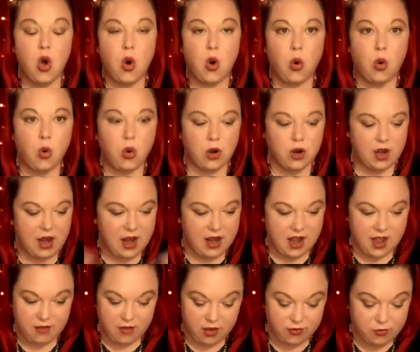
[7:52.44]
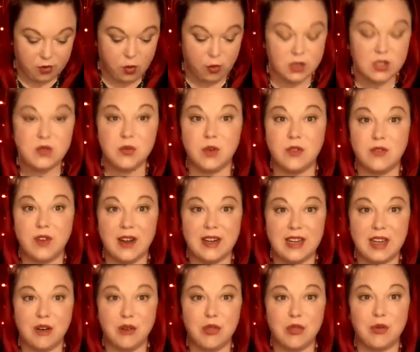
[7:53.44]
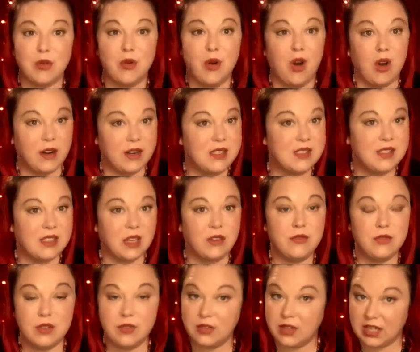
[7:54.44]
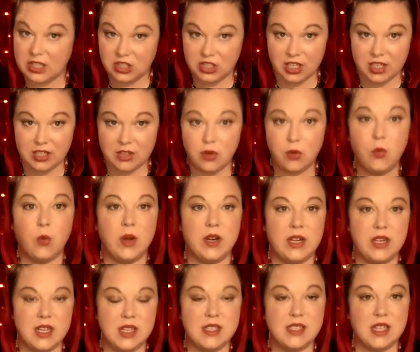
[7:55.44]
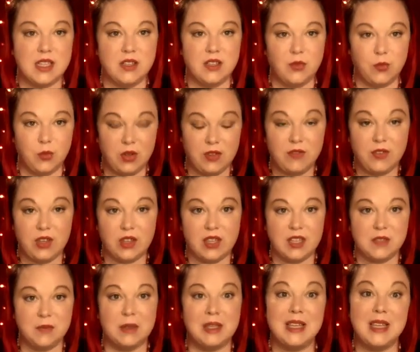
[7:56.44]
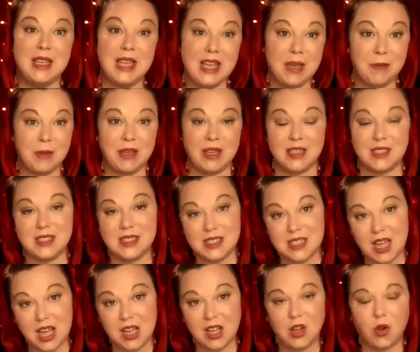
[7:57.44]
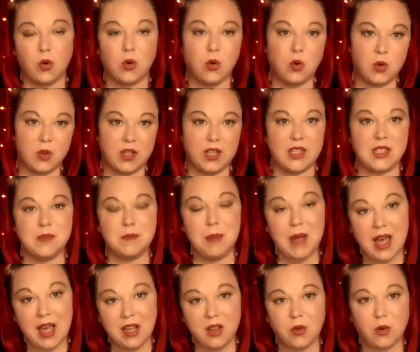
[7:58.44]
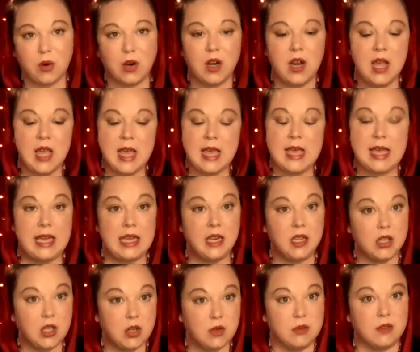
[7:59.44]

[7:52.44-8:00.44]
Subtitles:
and of course, we'll find out through honest self-reflection what it is that we feel has been keeping us stuck or holding us back or in a lower